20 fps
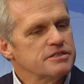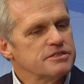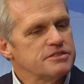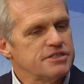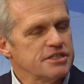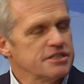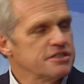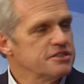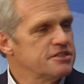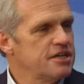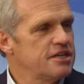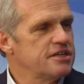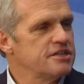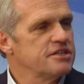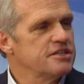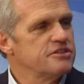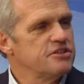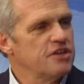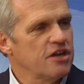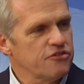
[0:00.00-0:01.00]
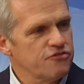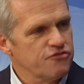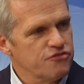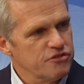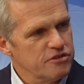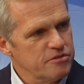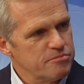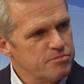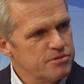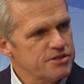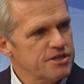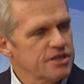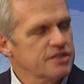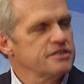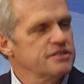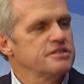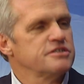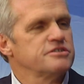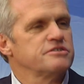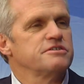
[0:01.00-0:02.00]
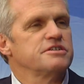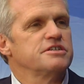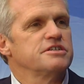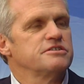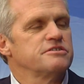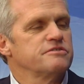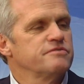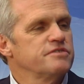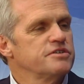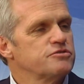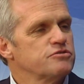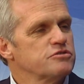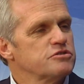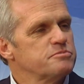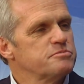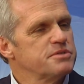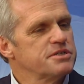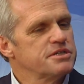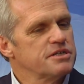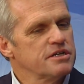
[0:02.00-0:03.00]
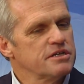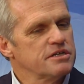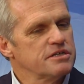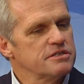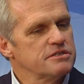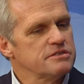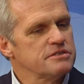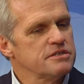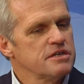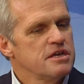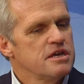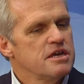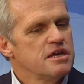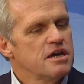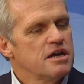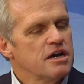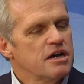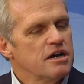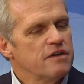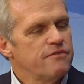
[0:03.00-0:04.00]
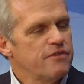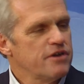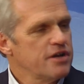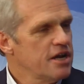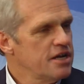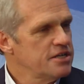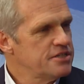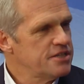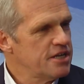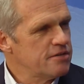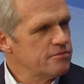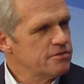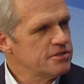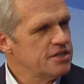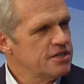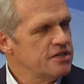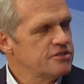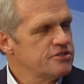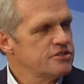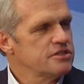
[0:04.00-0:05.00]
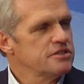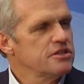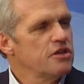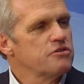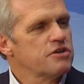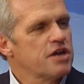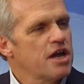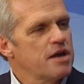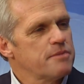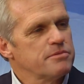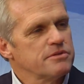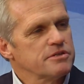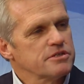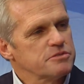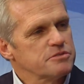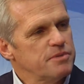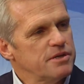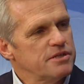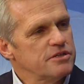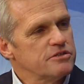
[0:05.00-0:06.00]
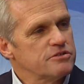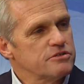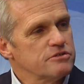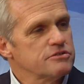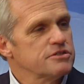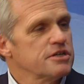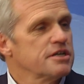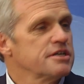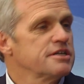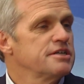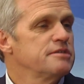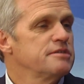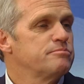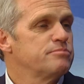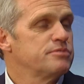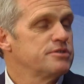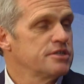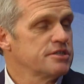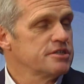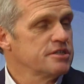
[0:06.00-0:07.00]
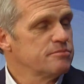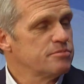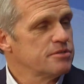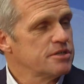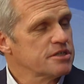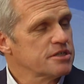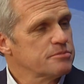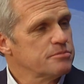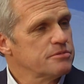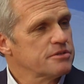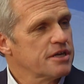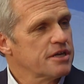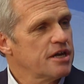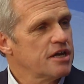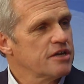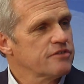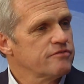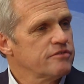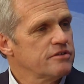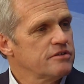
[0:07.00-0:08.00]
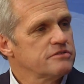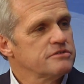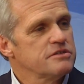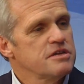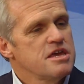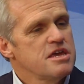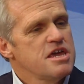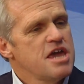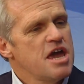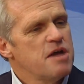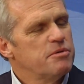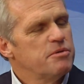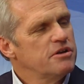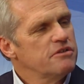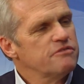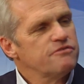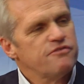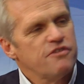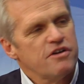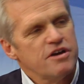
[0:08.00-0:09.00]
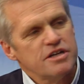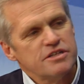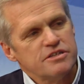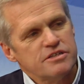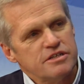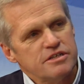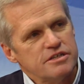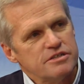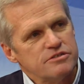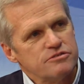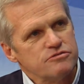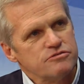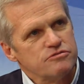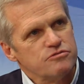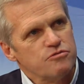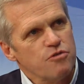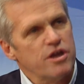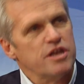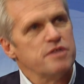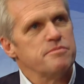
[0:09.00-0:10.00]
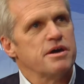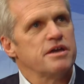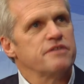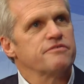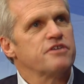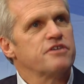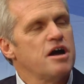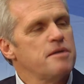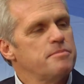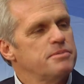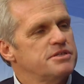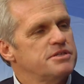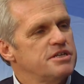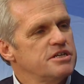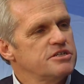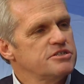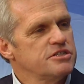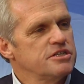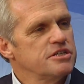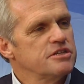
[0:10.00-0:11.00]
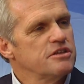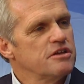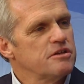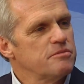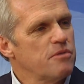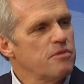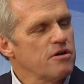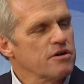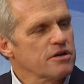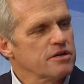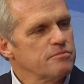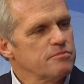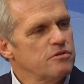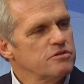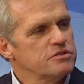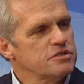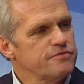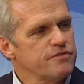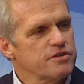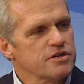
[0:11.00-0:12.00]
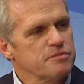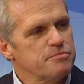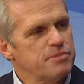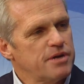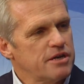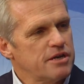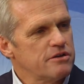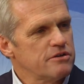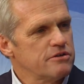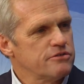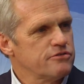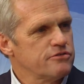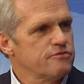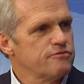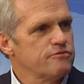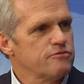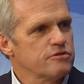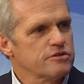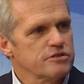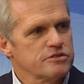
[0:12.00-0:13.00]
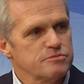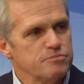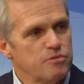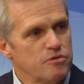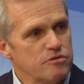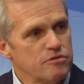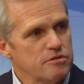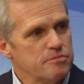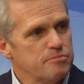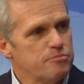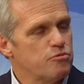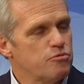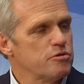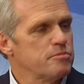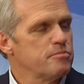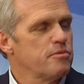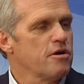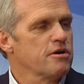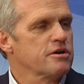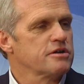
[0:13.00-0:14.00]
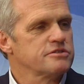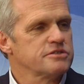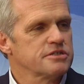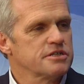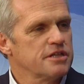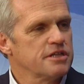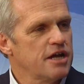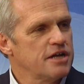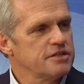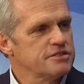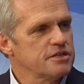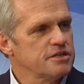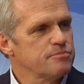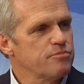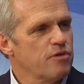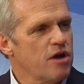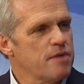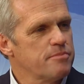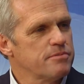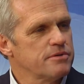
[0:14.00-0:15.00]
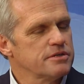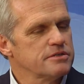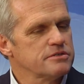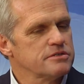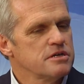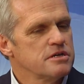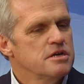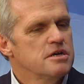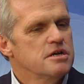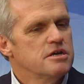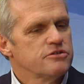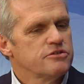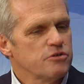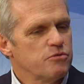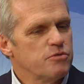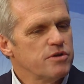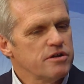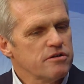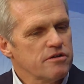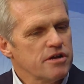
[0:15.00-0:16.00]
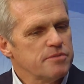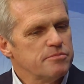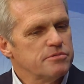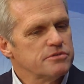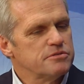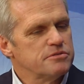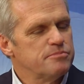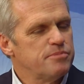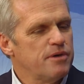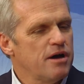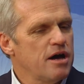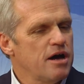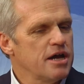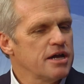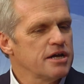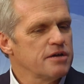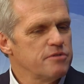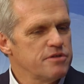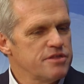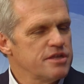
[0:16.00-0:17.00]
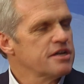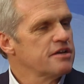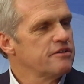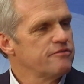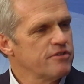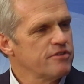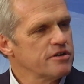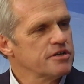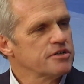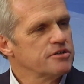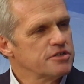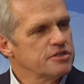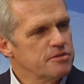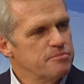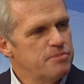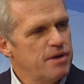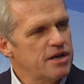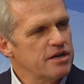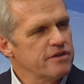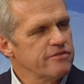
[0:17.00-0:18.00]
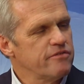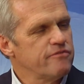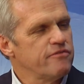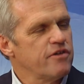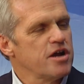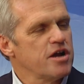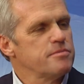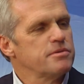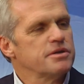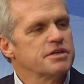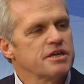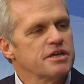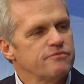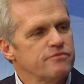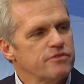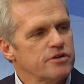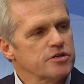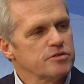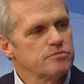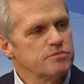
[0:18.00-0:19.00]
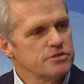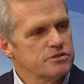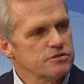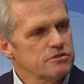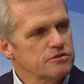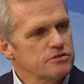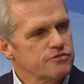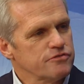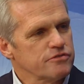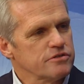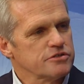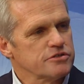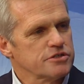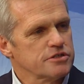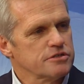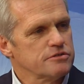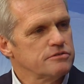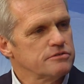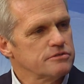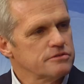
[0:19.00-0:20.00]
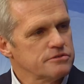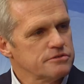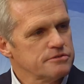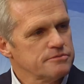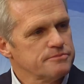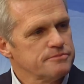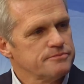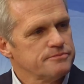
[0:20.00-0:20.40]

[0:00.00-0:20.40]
Single-tenant industrial, in particular, is of interest because very high tenant retention, low capital expenditures, i.e. predicting predictable cash flows. And we don't find a great amount of competition in that market. Most of our competitors are focused more in port markets and Class A properties. So we are able to buy, we think, in a very good competitive environment and get very good returns for our shareholders.